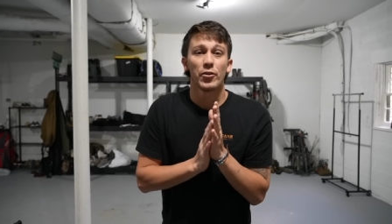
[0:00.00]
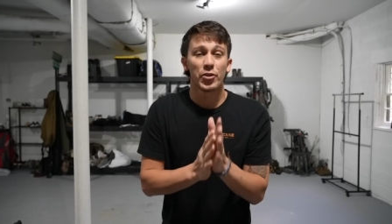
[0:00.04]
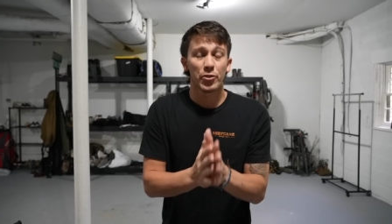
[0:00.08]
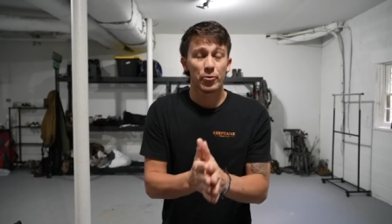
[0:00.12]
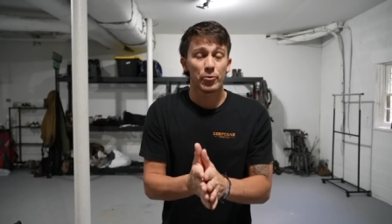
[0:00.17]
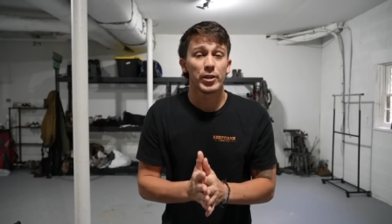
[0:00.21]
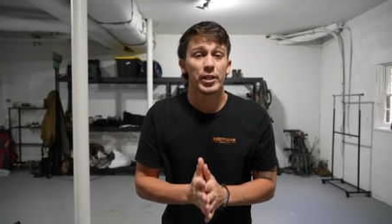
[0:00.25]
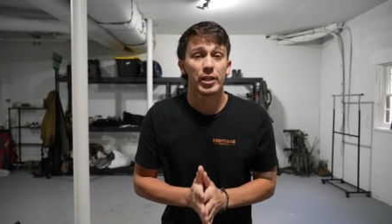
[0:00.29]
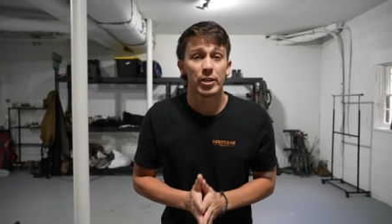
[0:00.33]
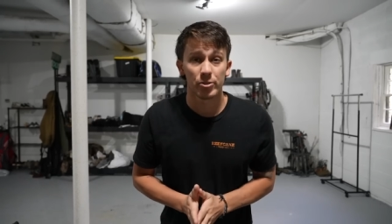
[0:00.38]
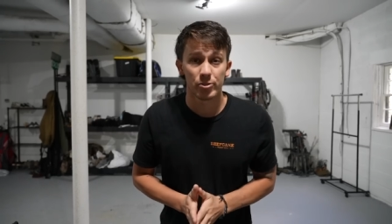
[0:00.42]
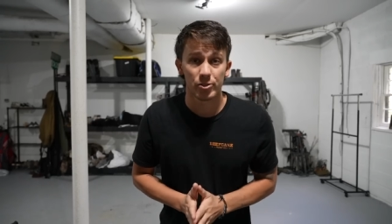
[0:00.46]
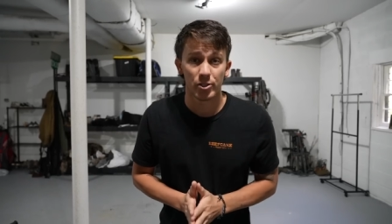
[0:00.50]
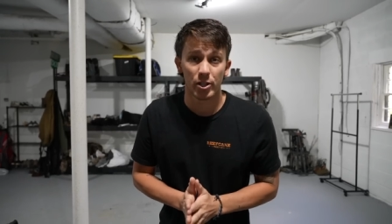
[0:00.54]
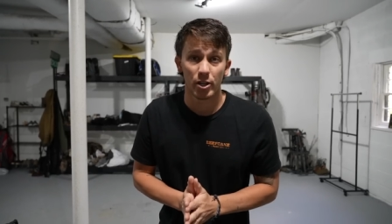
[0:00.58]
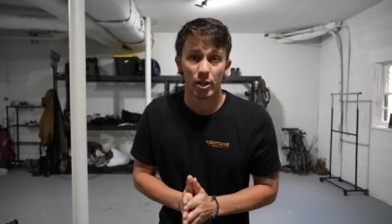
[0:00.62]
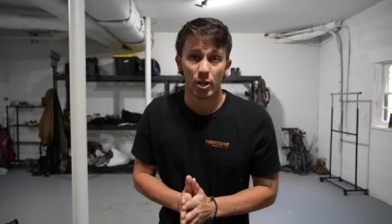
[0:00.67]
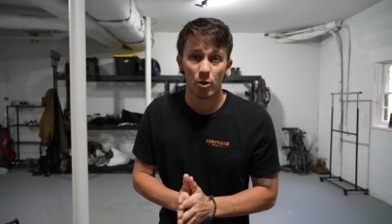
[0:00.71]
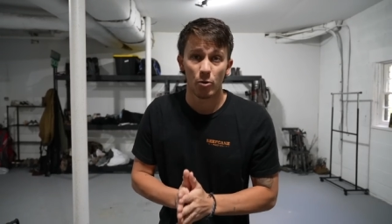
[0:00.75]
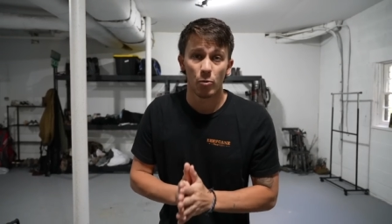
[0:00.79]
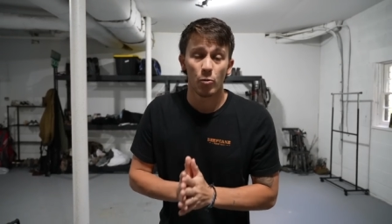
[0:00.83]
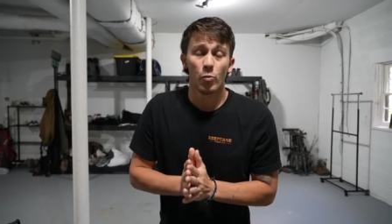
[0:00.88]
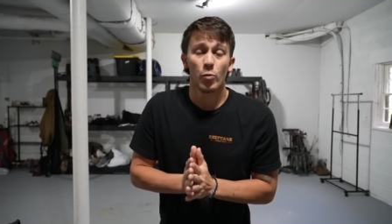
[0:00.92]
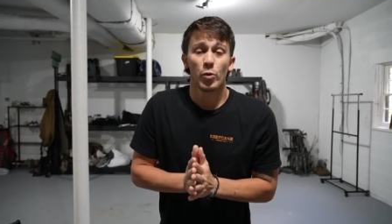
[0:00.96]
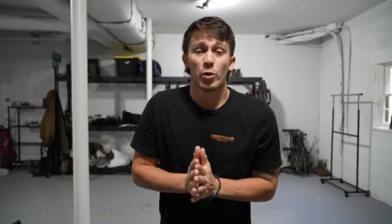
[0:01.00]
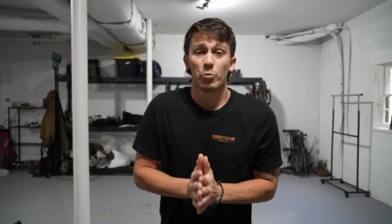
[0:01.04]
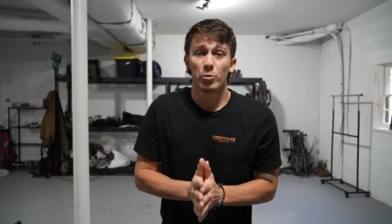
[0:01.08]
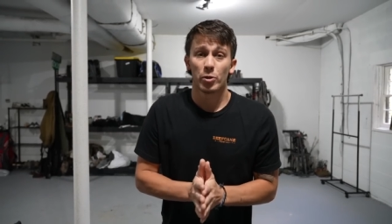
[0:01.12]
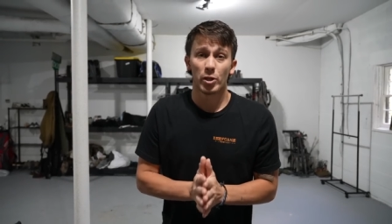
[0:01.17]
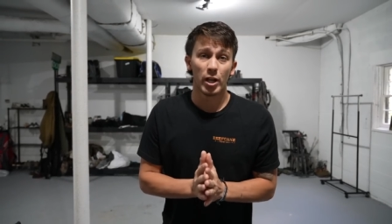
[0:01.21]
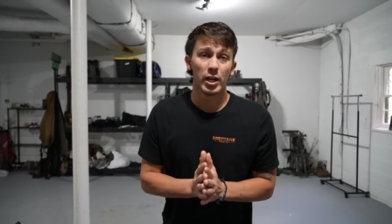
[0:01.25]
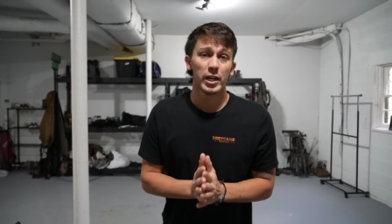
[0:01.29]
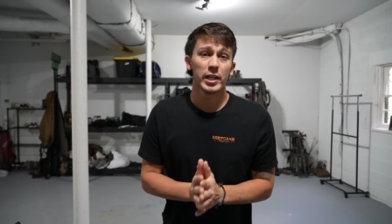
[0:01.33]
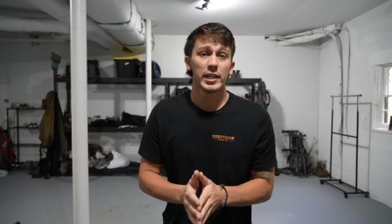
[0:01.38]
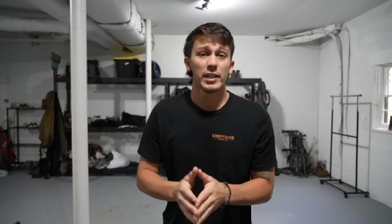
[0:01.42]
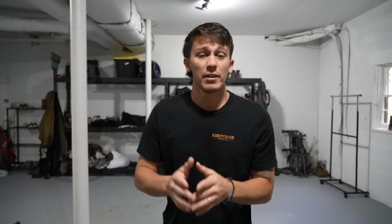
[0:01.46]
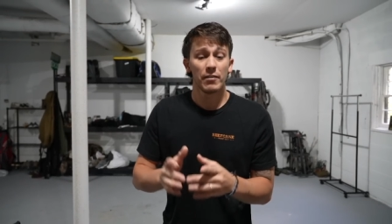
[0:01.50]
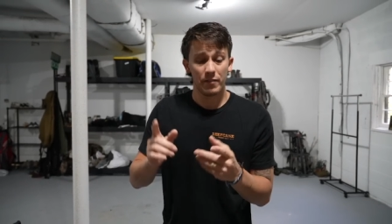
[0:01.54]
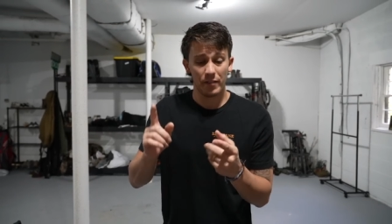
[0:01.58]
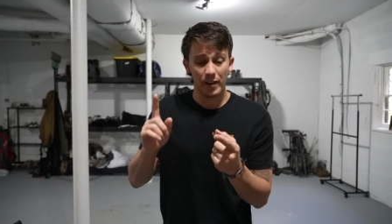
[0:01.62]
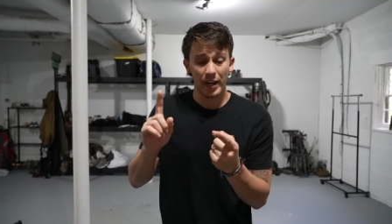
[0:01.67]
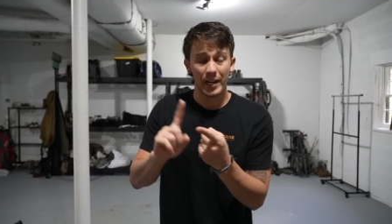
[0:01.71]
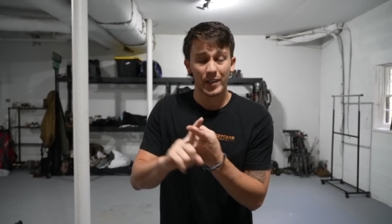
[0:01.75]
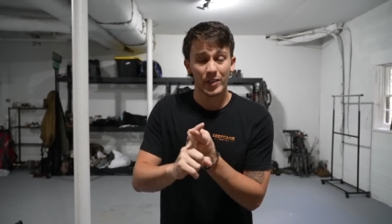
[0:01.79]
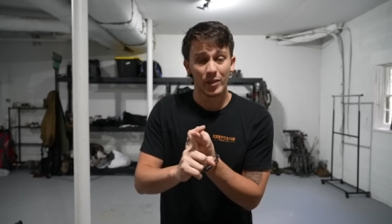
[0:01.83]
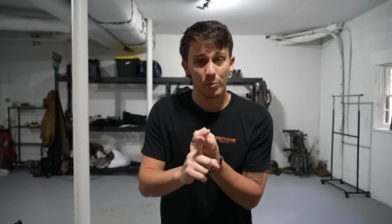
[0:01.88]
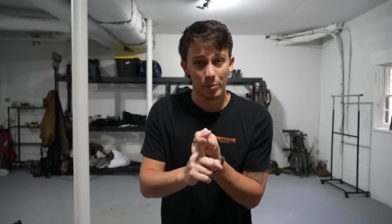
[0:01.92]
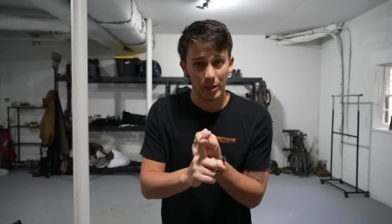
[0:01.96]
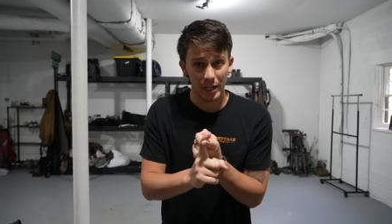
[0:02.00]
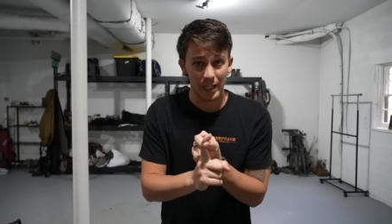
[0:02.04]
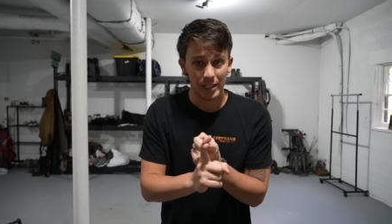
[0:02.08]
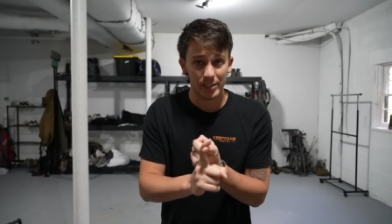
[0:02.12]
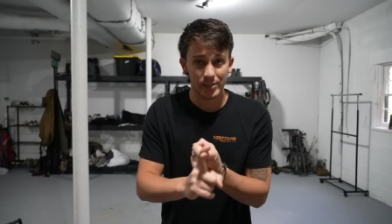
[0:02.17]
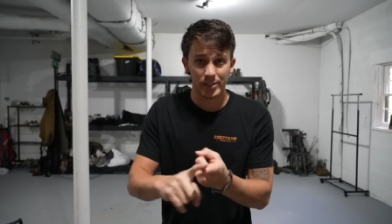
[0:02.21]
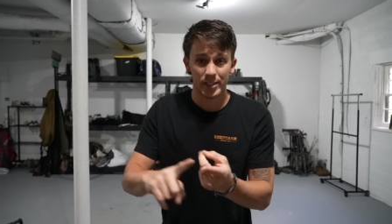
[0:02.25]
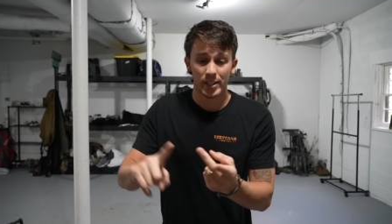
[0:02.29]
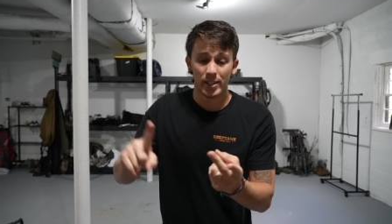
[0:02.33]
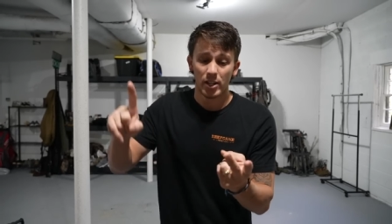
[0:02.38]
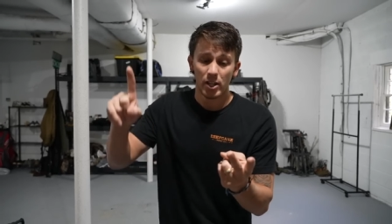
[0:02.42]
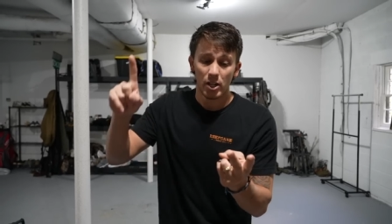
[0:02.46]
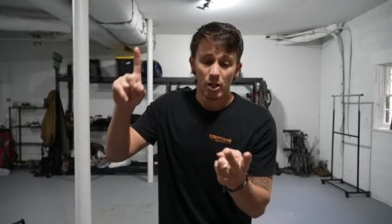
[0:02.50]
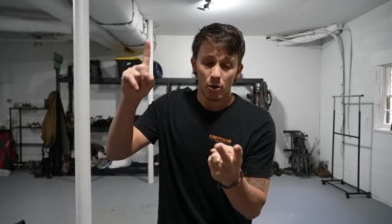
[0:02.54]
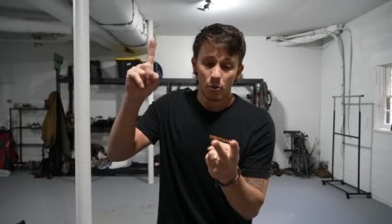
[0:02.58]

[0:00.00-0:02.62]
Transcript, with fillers: three years ago, we were lucky to find the best,